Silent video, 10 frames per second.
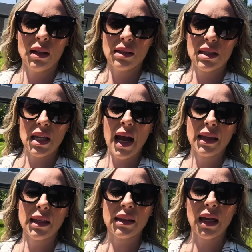
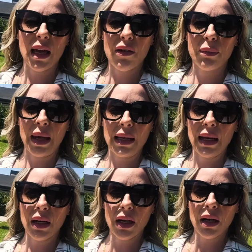design that they have made
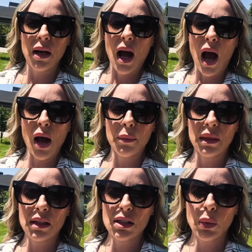here.
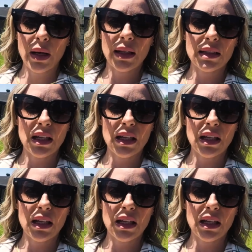This one is